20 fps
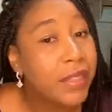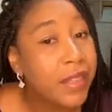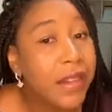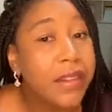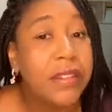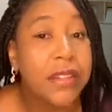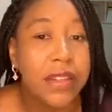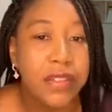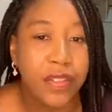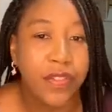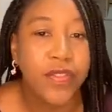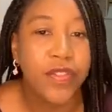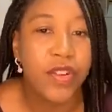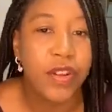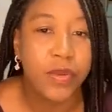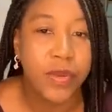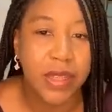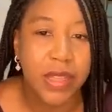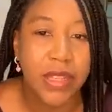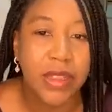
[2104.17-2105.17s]
That does
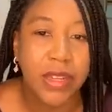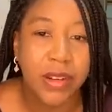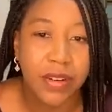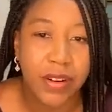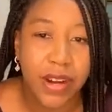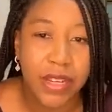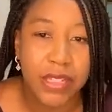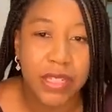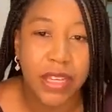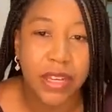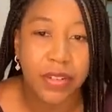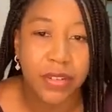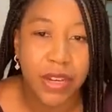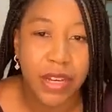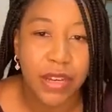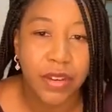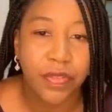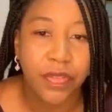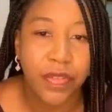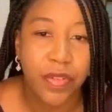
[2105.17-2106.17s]
fall within the
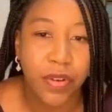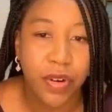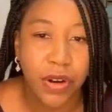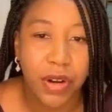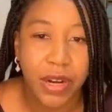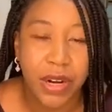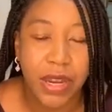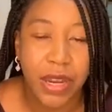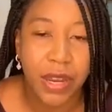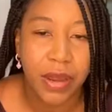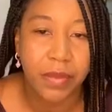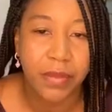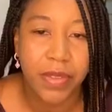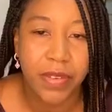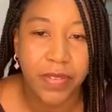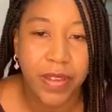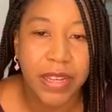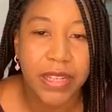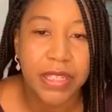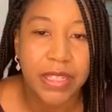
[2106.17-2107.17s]
criteria for
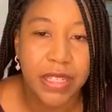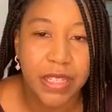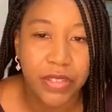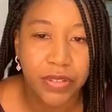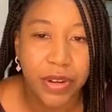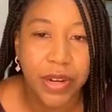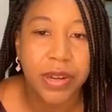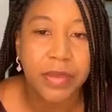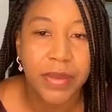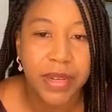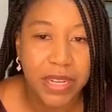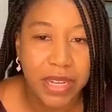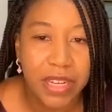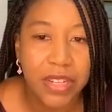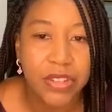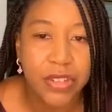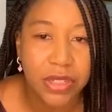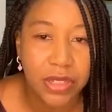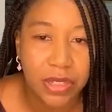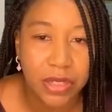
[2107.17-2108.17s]
the vaccines
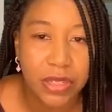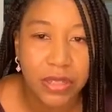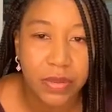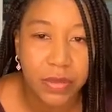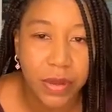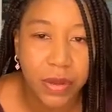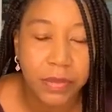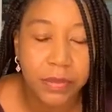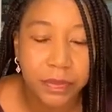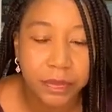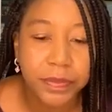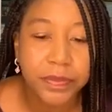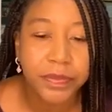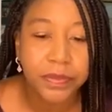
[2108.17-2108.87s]
recommendations as well.